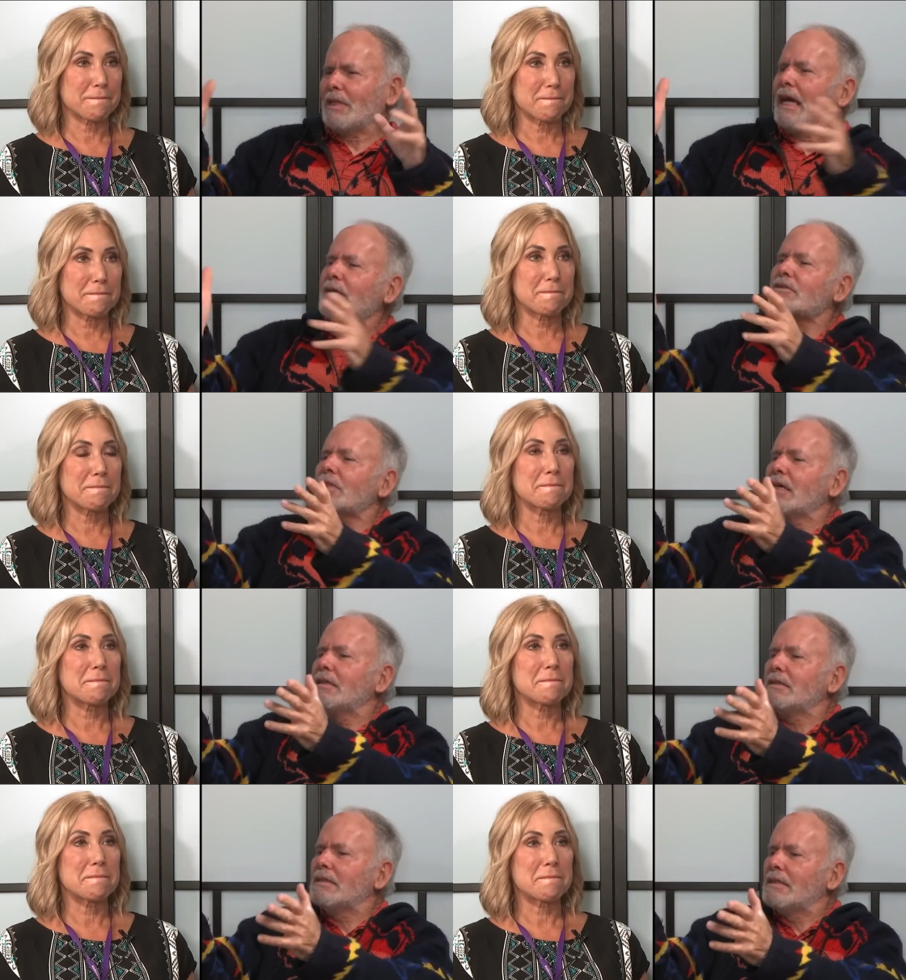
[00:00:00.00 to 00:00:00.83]
Speaker 1: a minute. How is
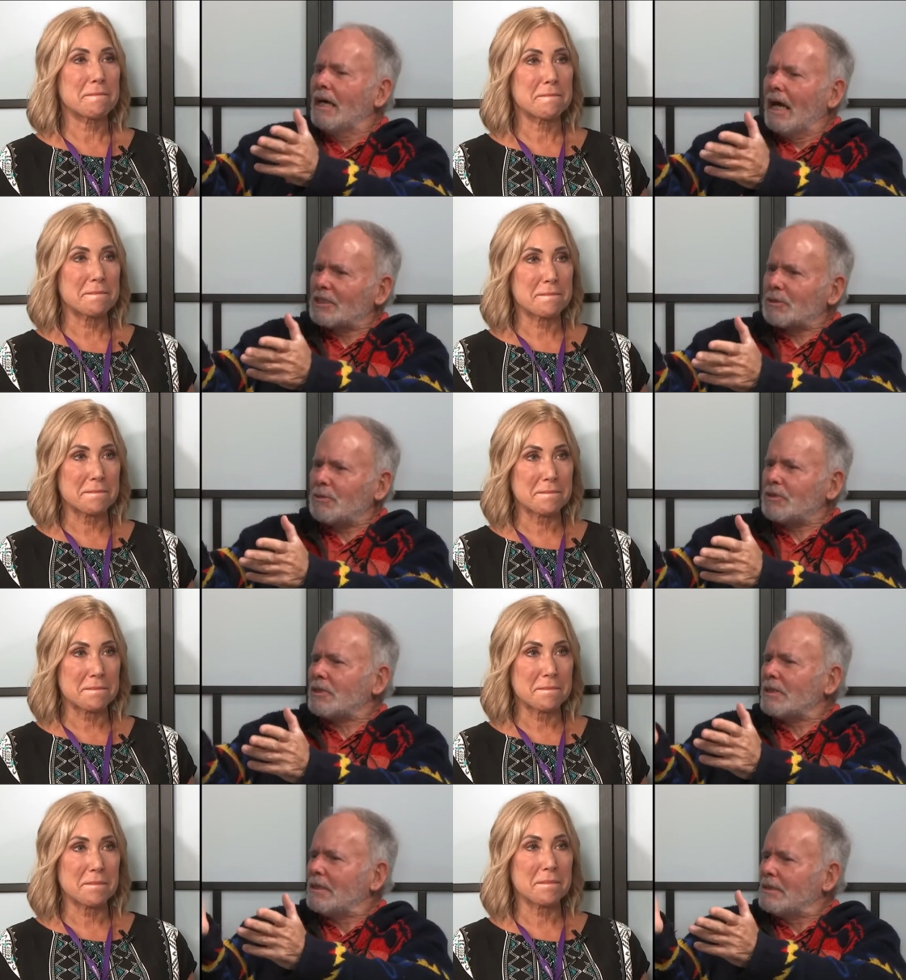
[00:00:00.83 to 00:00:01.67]

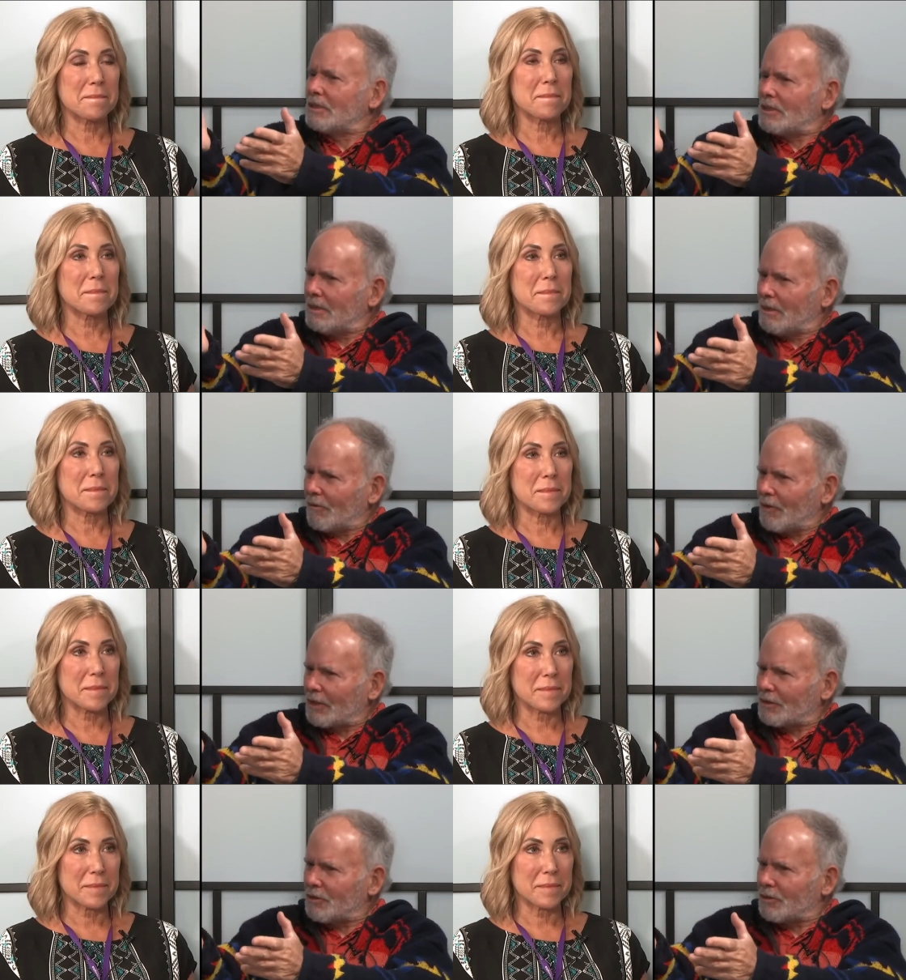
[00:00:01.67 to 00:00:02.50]
hospice has
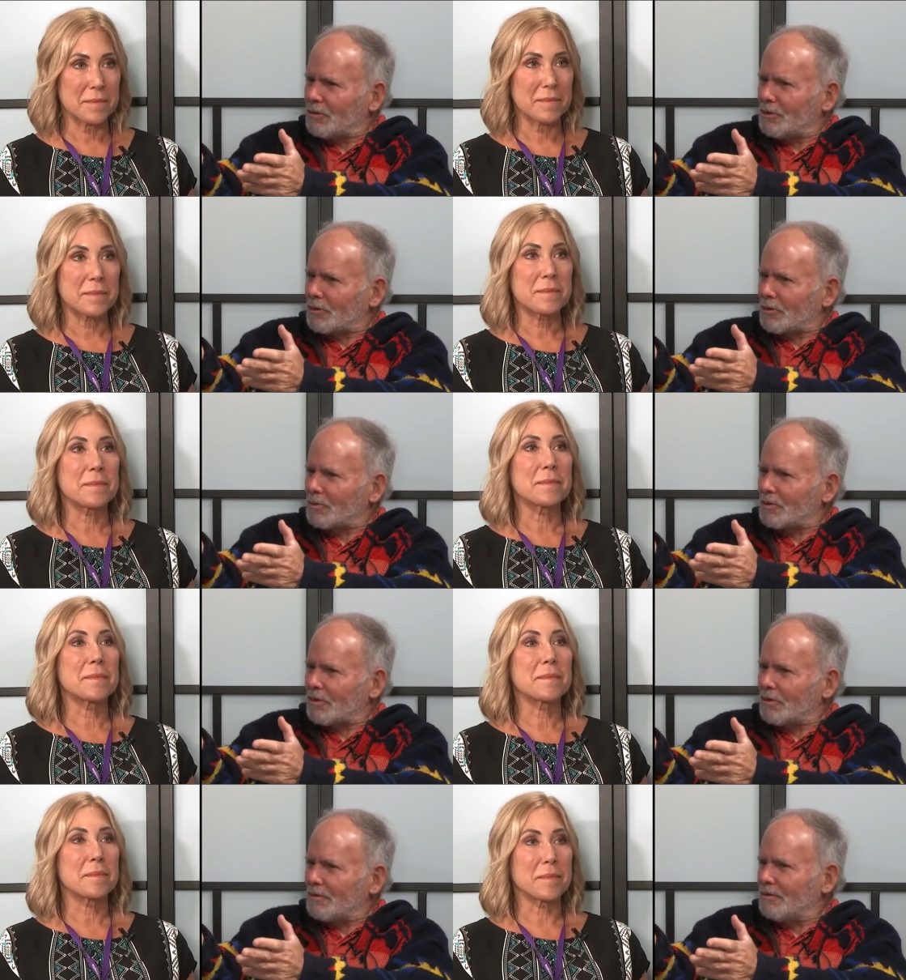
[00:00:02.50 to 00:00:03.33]
affected you in
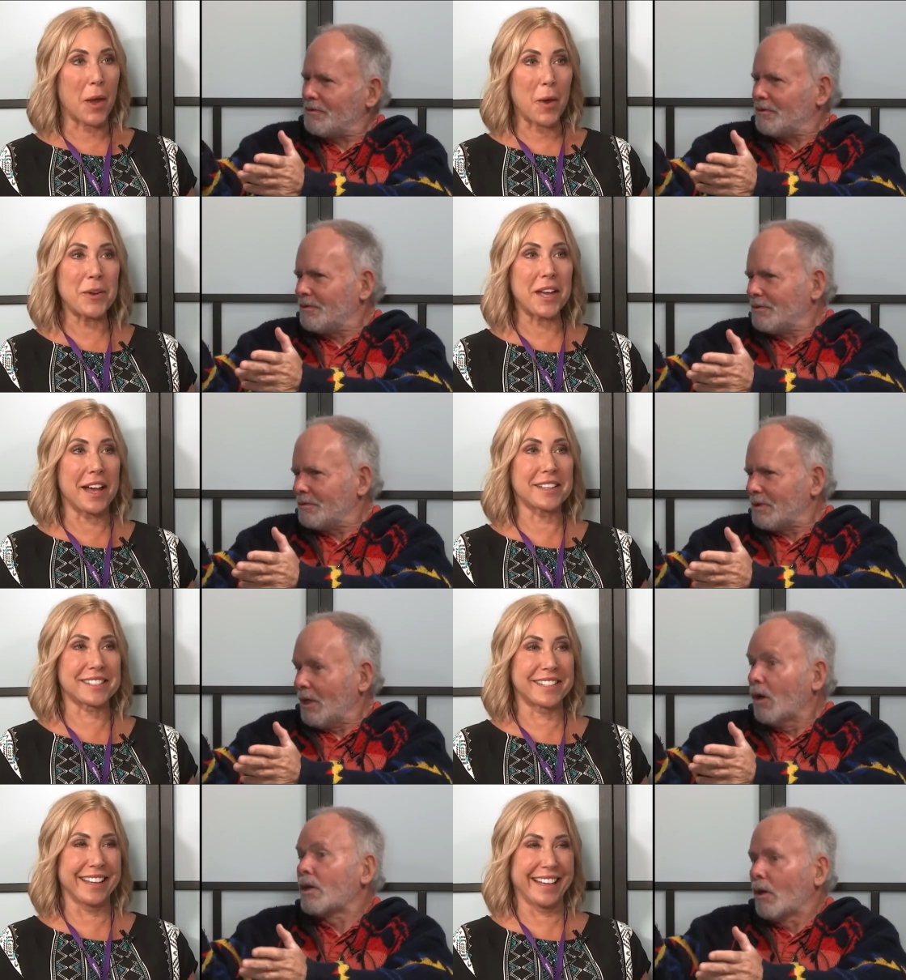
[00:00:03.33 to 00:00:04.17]
terms of...
Speaker 2: Oh,
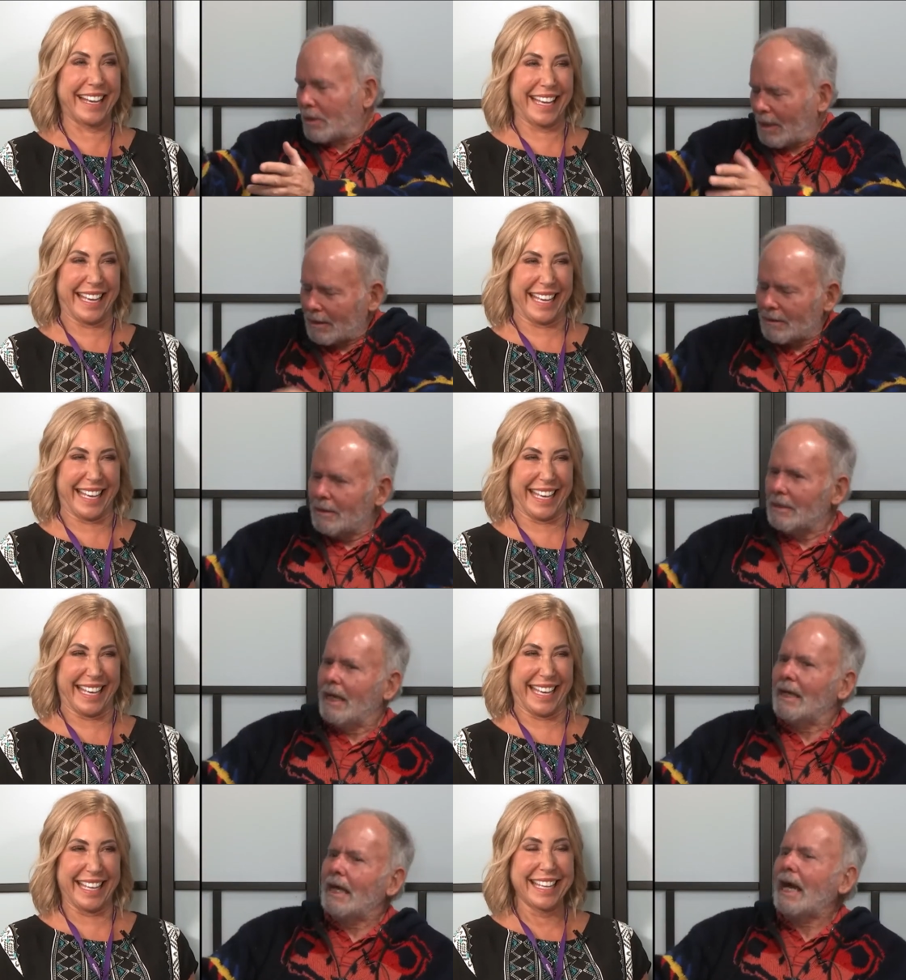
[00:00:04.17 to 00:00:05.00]
yes. Well,
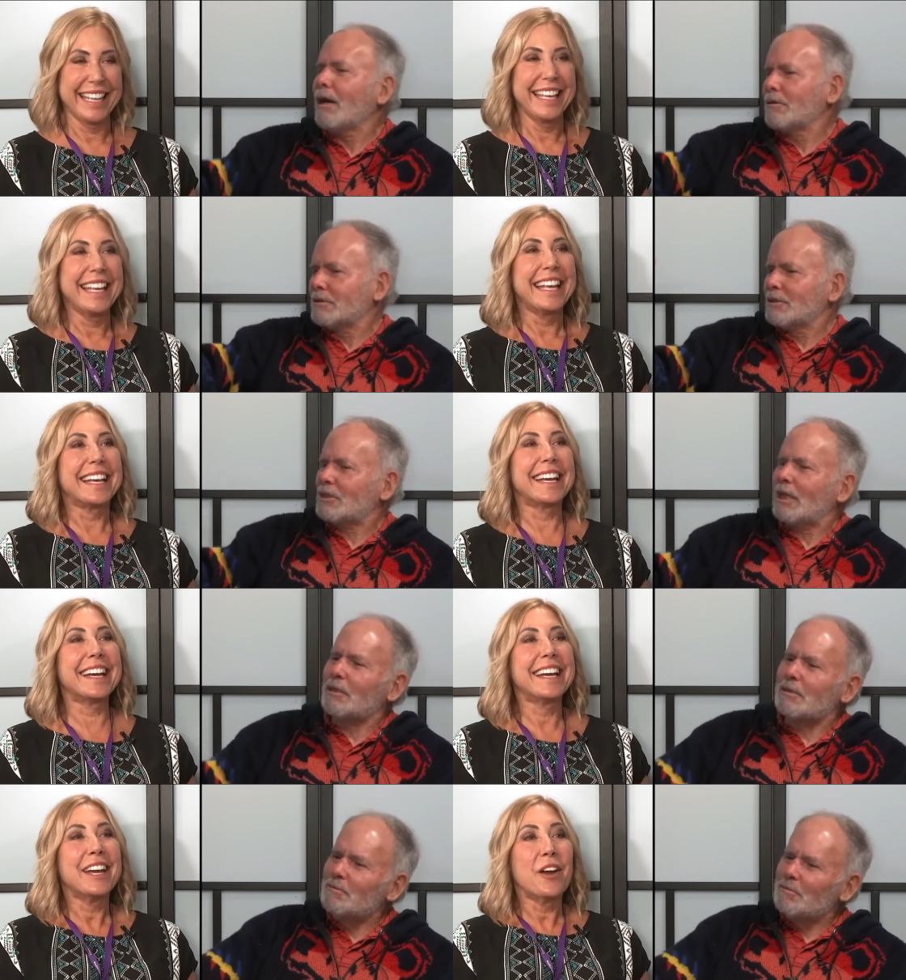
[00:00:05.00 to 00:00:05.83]
Speaker 1: how?
Speaker 2: This
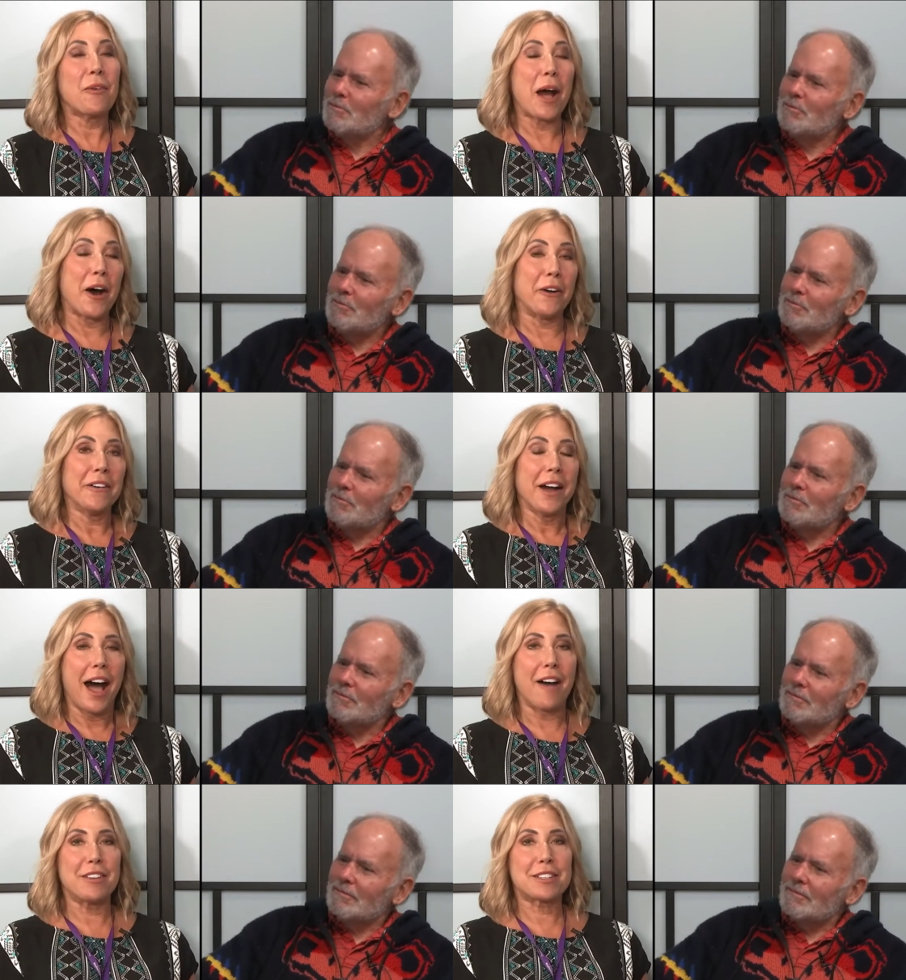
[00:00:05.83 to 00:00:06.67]
happened? Well,
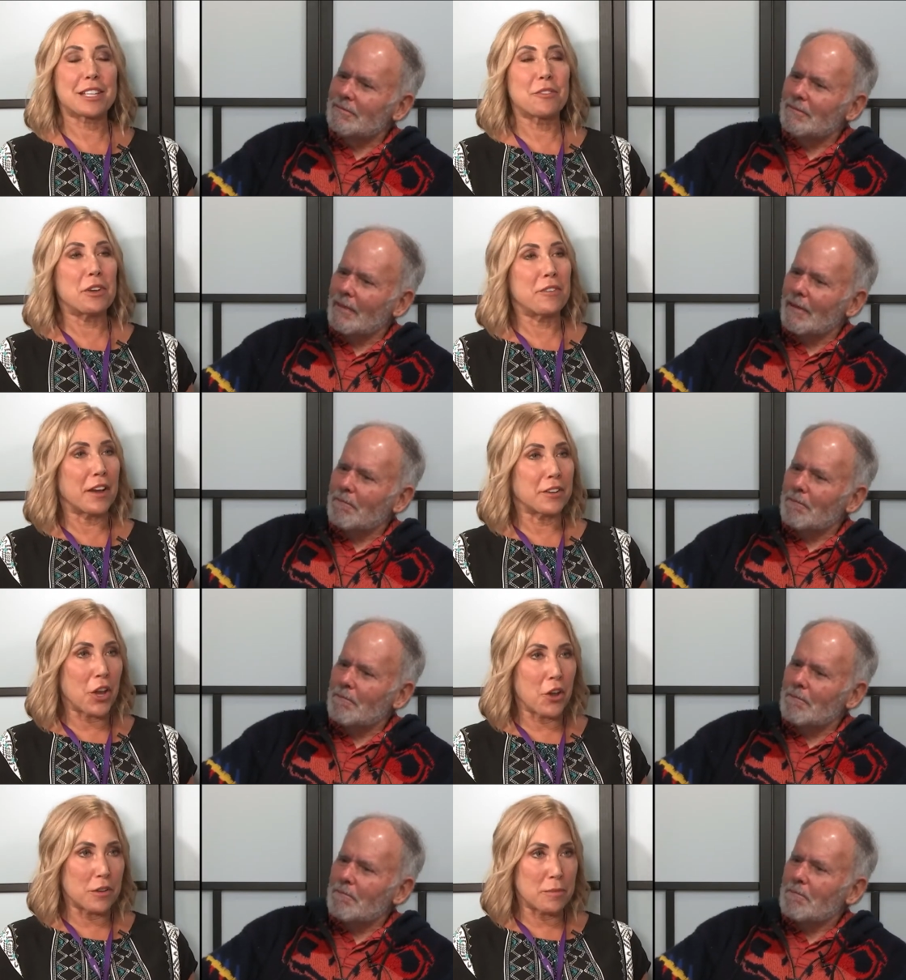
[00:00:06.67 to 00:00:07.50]
obviously, we've had
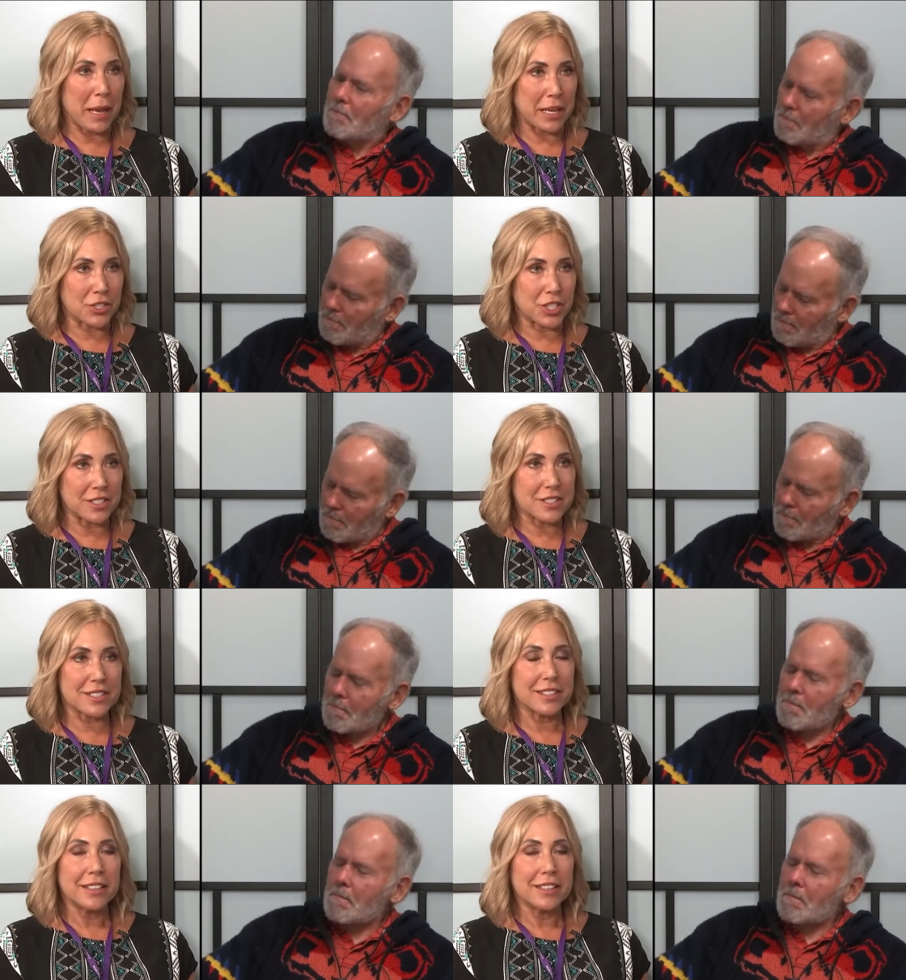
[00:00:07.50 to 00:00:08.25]
COVID patients.